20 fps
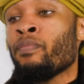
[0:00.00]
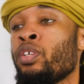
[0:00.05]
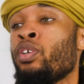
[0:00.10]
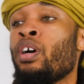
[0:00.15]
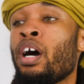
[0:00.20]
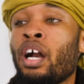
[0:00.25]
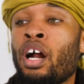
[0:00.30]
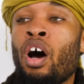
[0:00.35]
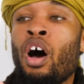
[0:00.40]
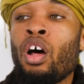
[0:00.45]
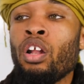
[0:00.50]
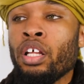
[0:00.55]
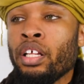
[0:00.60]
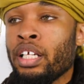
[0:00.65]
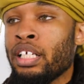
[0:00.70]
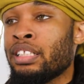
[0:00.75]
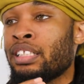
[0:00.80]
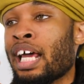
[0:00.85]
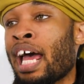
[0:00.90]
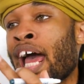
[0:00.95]
You got all of
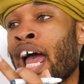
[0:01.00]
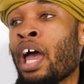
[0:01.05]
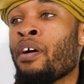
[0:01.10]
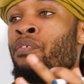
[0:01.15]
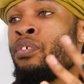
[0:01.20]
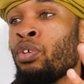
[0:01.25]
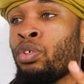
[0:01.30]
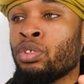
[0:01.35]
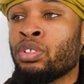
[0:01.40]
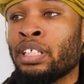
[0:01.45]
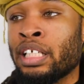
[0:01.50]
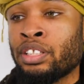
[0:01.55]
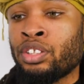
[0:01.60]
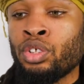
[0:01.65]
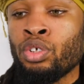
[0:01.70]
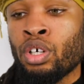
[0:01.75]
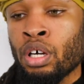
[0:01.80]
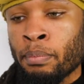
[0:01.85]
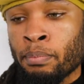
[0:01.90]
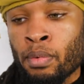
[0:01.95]
these avenues
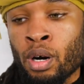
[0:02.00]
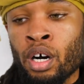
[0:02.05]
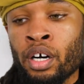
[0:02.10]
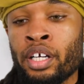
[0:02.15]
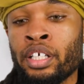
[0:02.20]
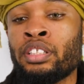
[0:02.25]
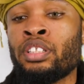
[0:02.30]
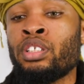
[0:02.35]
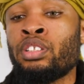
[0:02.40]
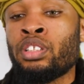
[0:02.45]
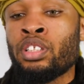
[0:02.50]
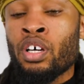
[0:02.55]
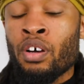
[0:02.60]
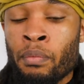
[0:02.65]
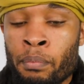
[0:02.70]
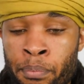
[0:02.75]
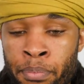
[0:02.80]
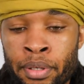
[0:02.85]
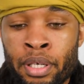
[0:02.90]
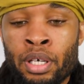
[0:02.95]
that you can market
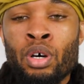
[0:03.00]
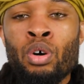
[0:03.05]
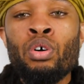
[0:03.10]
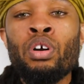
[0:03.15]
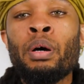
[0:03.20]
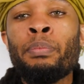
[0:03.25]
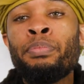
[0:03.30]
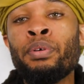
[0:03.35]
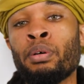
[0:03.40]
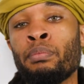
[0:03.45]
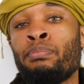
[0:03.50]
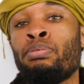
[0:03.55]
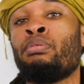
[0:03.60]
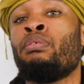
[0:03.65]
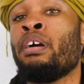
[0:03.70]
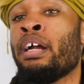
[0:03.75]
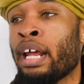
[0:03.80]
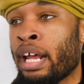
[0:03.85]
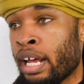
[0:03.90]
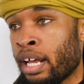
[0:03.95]
yourself, build up your
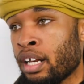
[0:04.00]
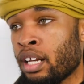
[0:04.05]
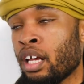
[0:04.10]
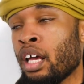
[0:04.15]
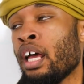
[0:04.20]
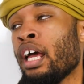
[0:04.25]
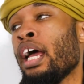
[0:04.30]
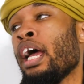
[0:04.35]
brand,